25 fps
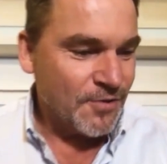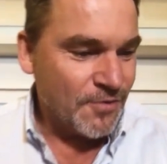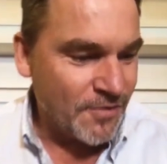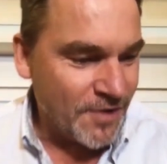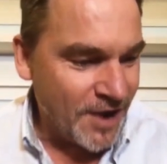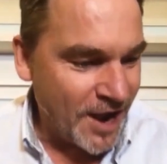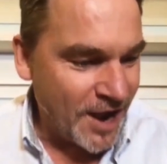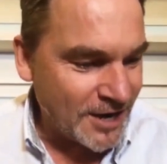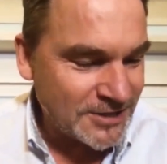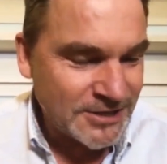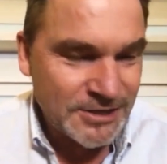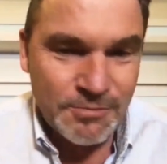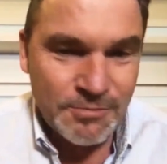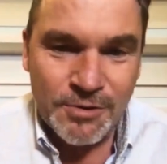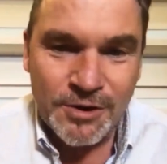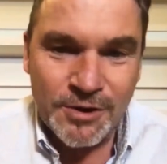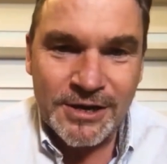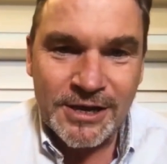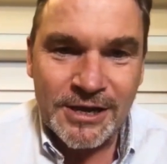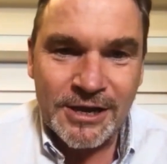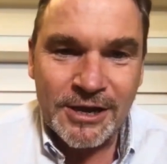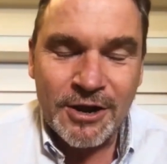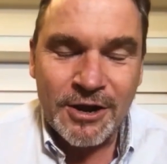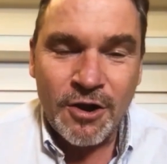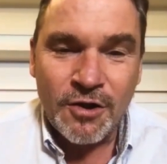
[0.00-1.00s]
actually
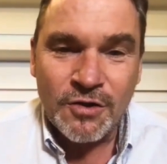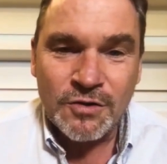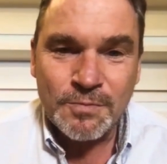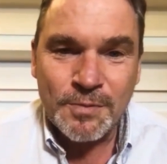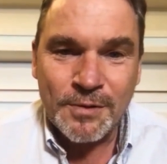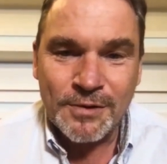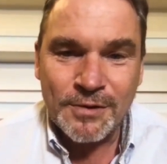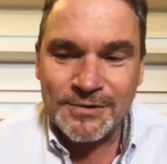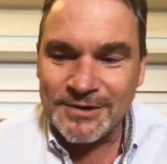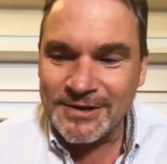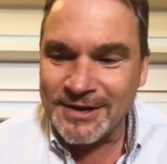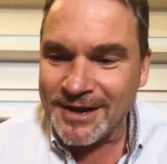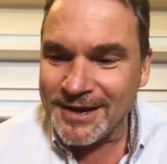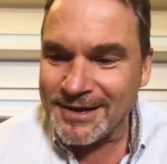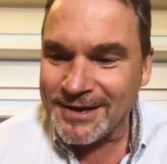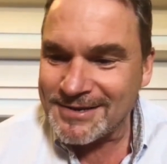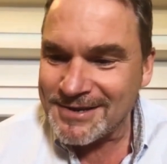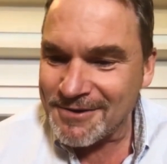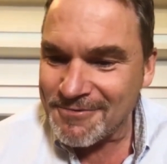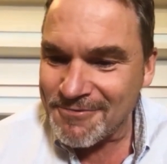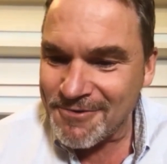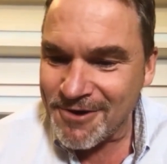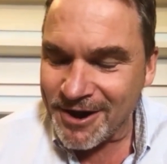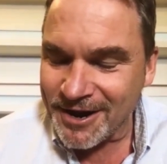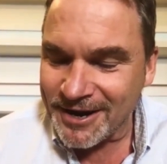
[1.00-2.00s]
working in hospital today, is
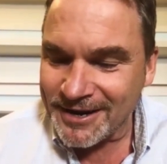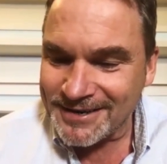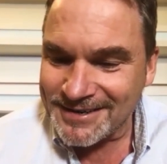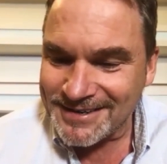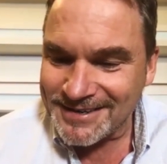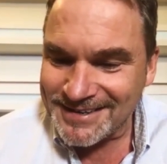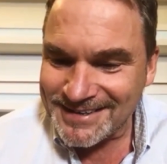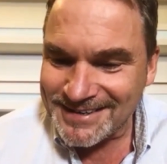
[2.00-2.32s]
that right?